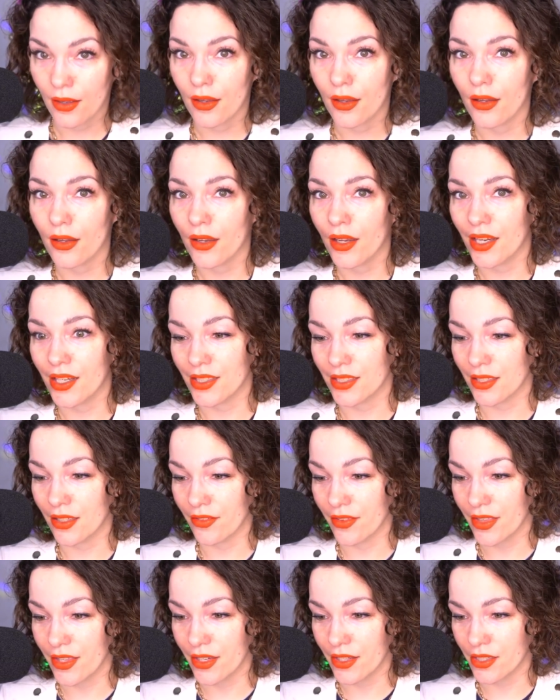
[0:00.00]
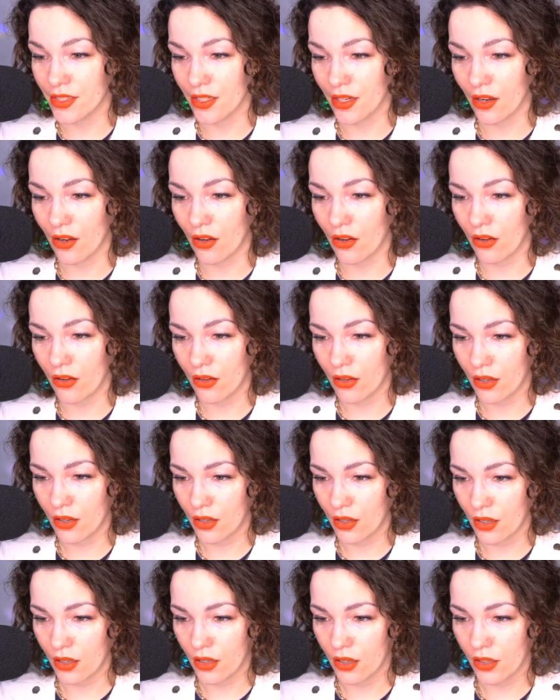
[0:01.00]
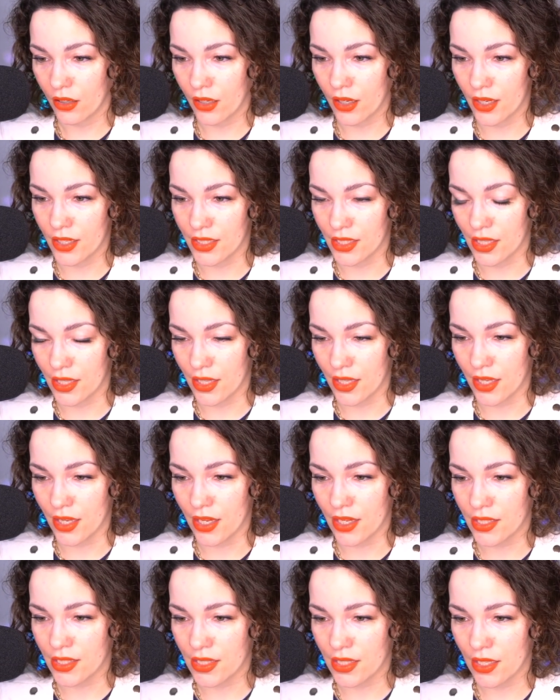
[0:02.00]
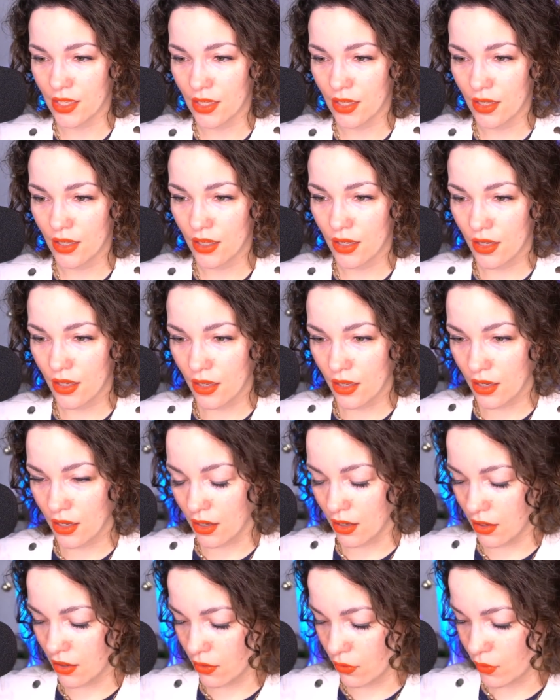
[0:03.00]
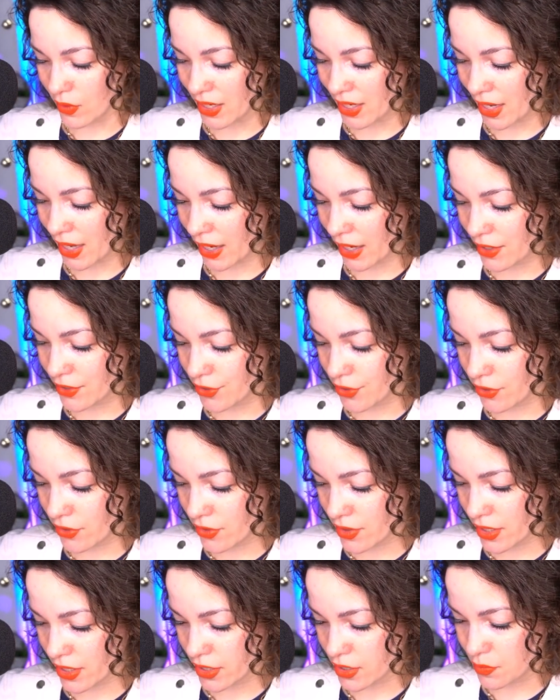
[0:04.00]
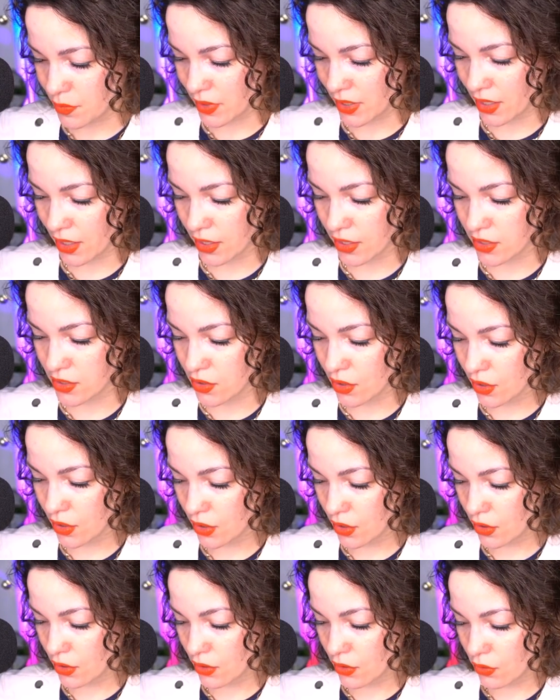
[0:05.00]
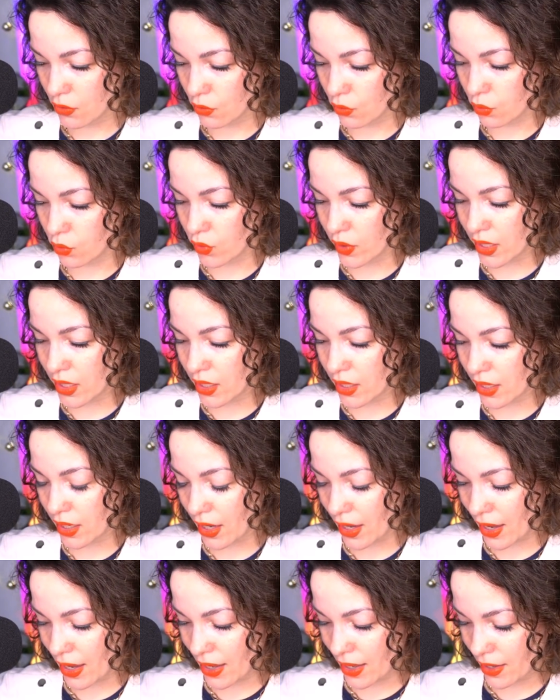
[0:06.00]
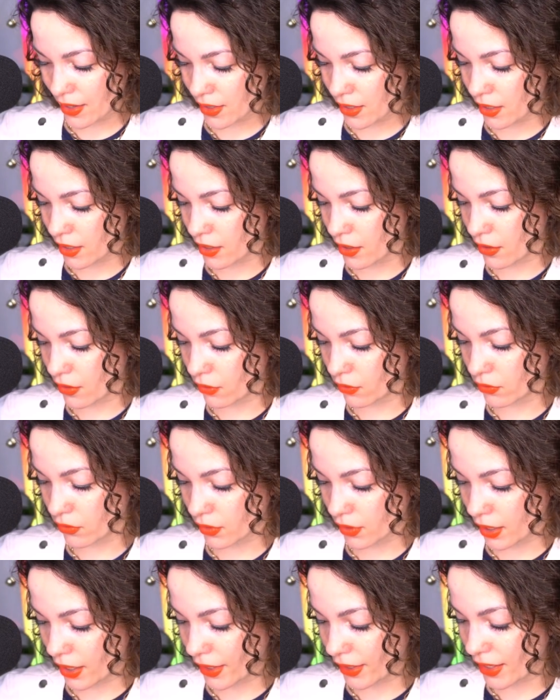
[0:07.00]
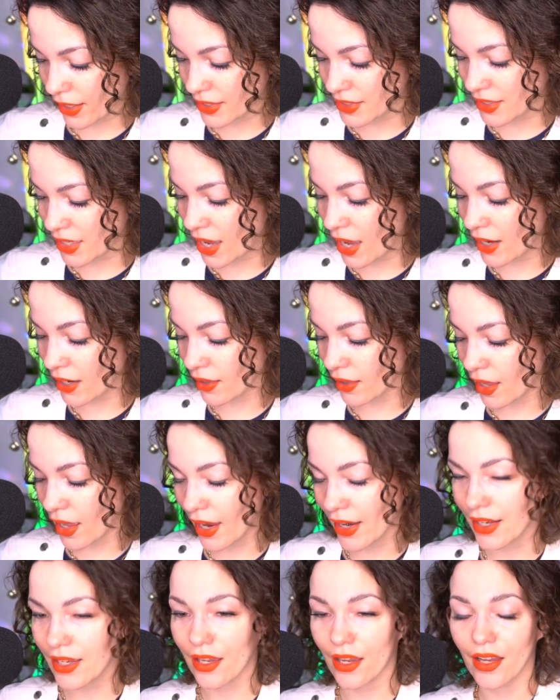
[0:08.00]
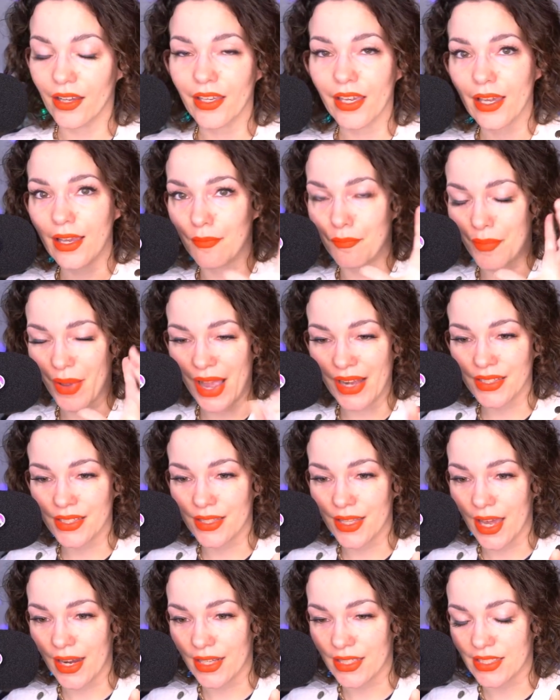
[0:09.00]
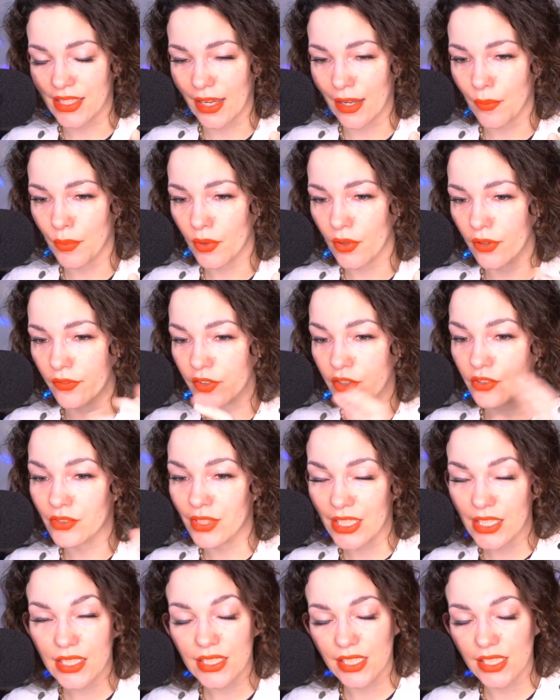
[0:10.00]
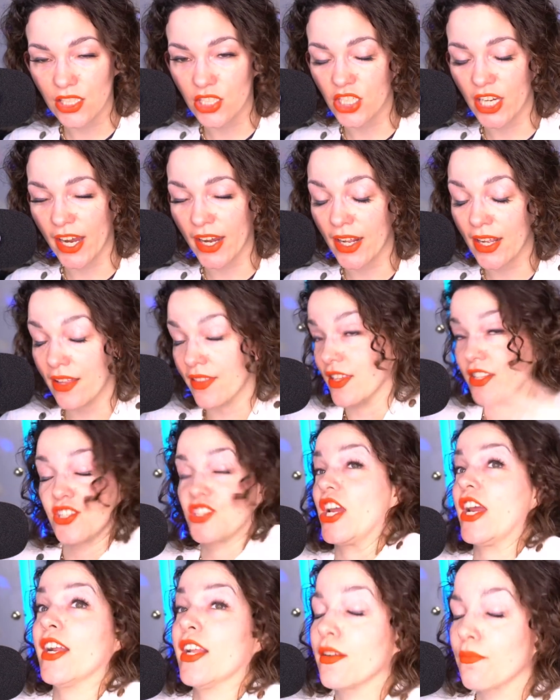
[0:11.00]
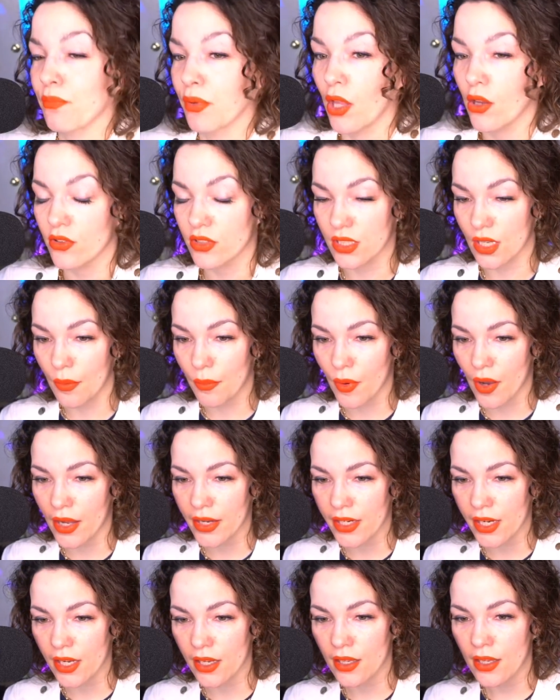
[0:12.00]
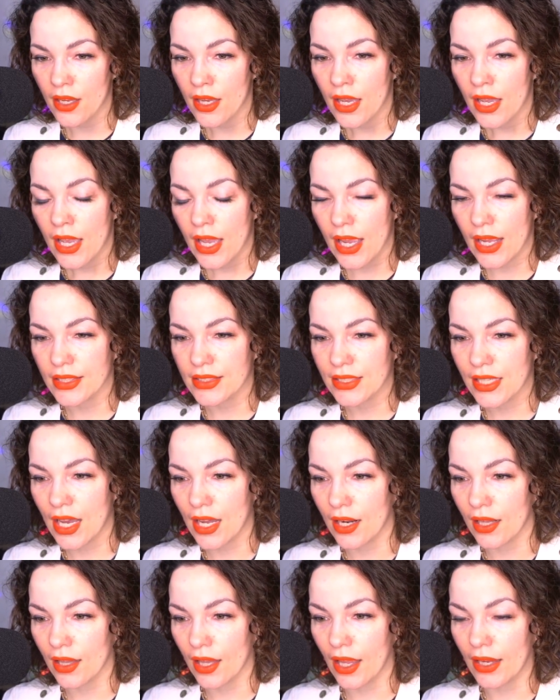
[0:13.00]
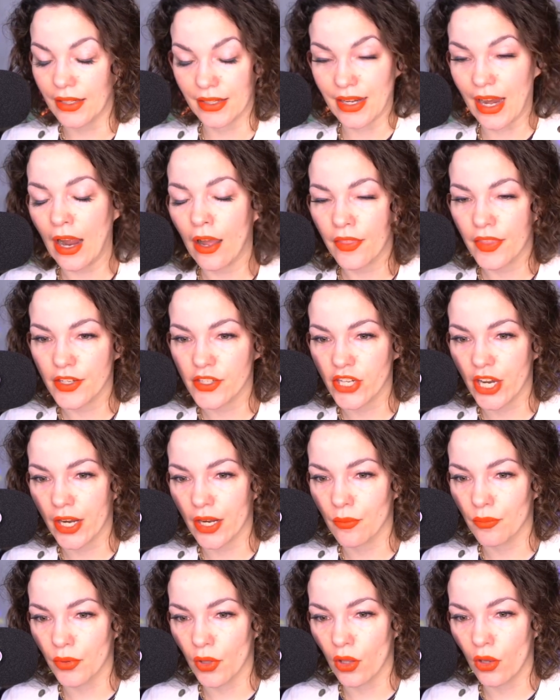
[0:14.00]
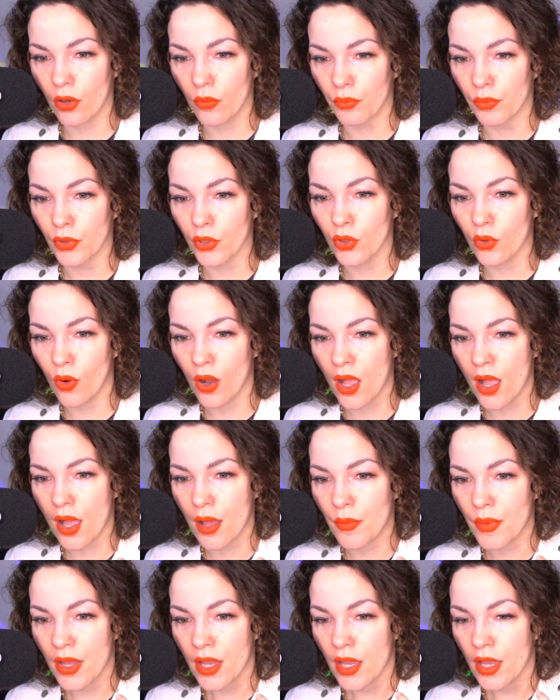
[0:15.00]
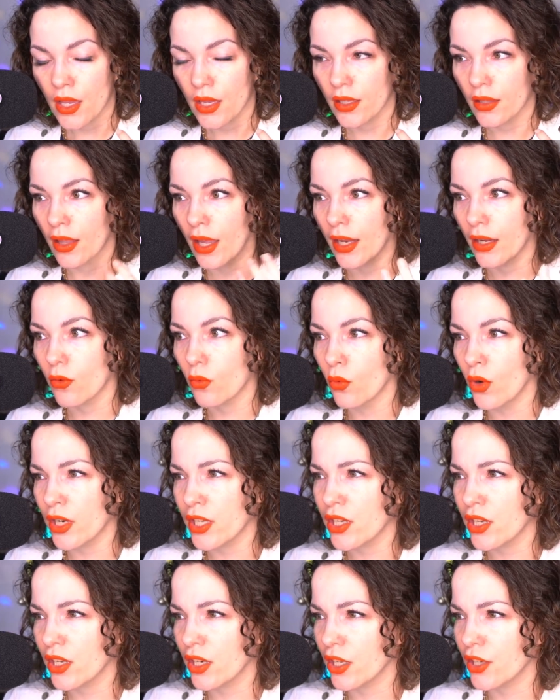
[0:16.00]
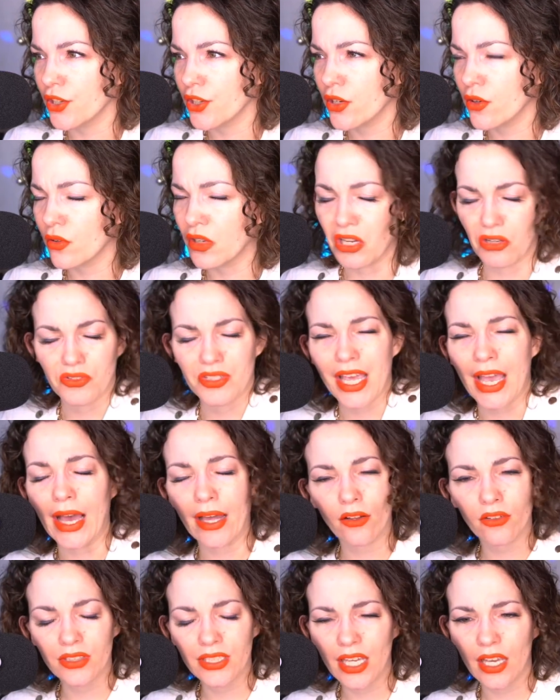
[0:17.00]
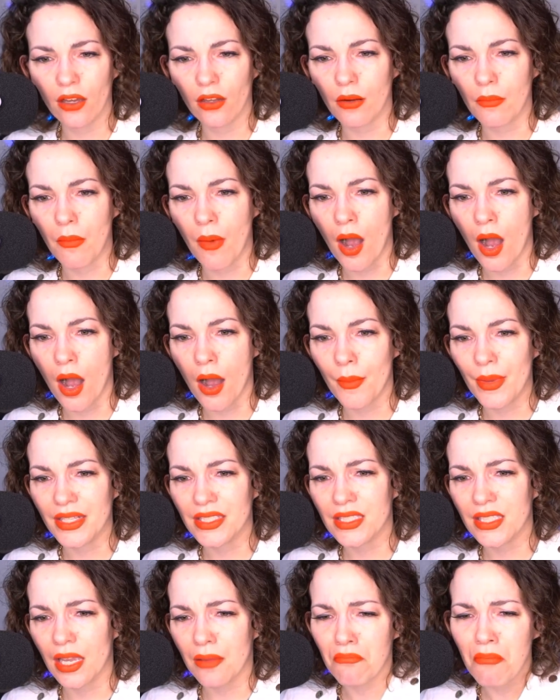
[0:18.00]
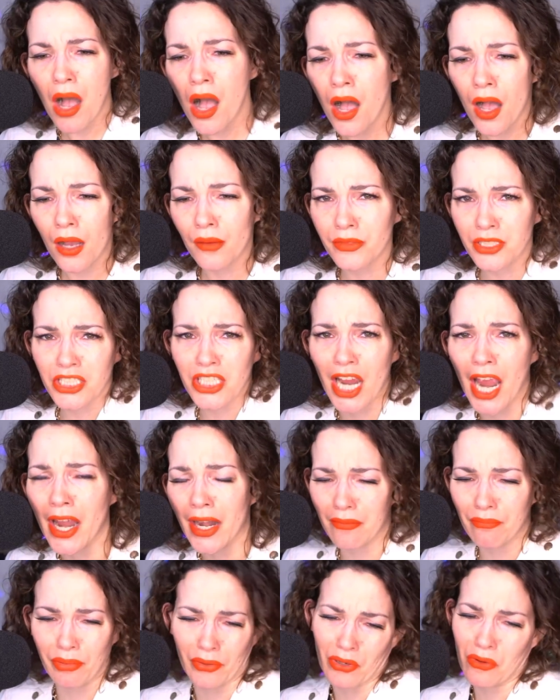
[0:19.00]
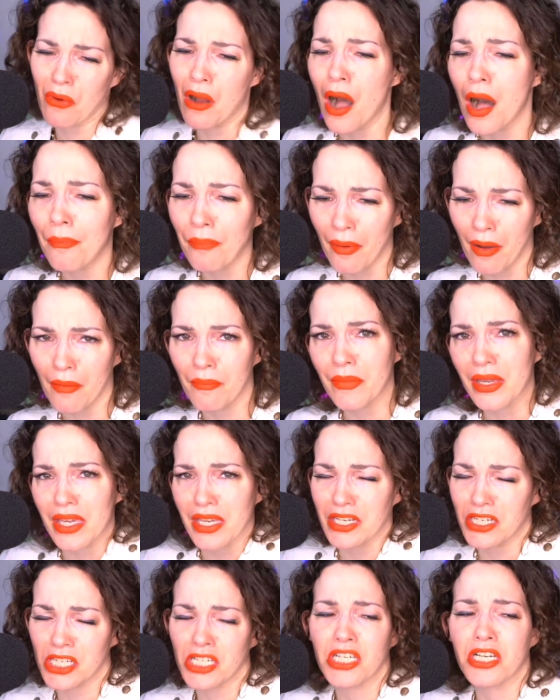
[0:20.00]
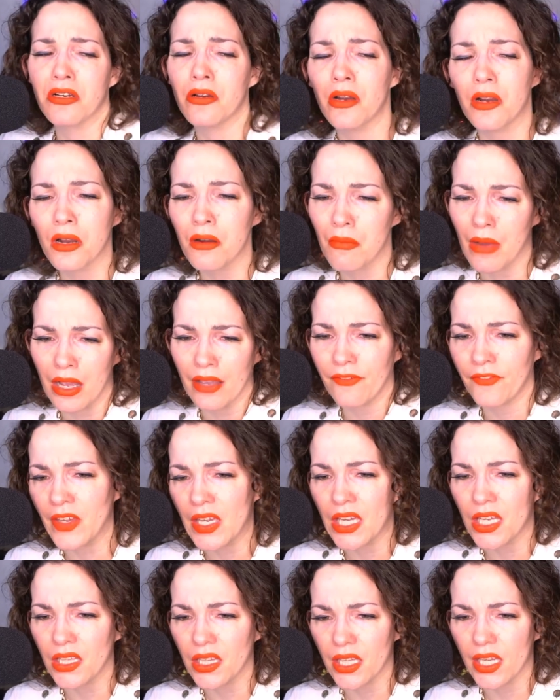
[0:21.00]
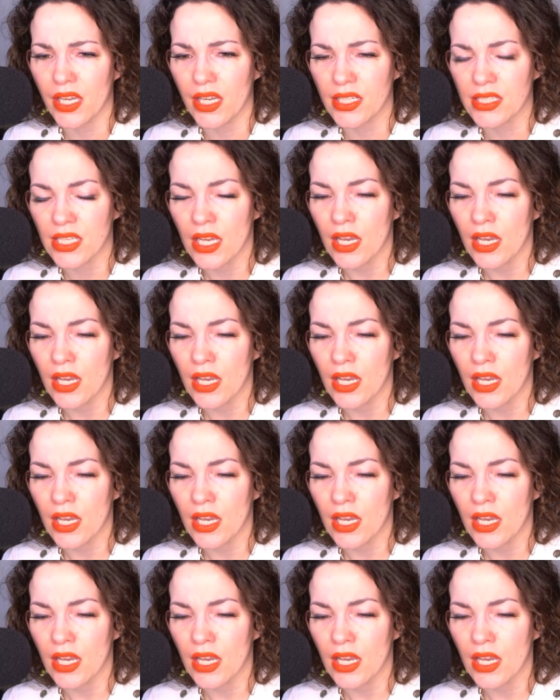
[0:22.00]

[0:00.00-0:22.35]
'Cause of this, y'all. 'Cause of this. Oh, we can't do this because we, you know, like, it's kind of like, again, back to that example of you teasing Janet and then Janet blows up on you. It's kind of like, now that Janet blew up, like, what are you going to do? Go tattletale to mom and say, Mom, Janet blew up on me and she hurt my feelings.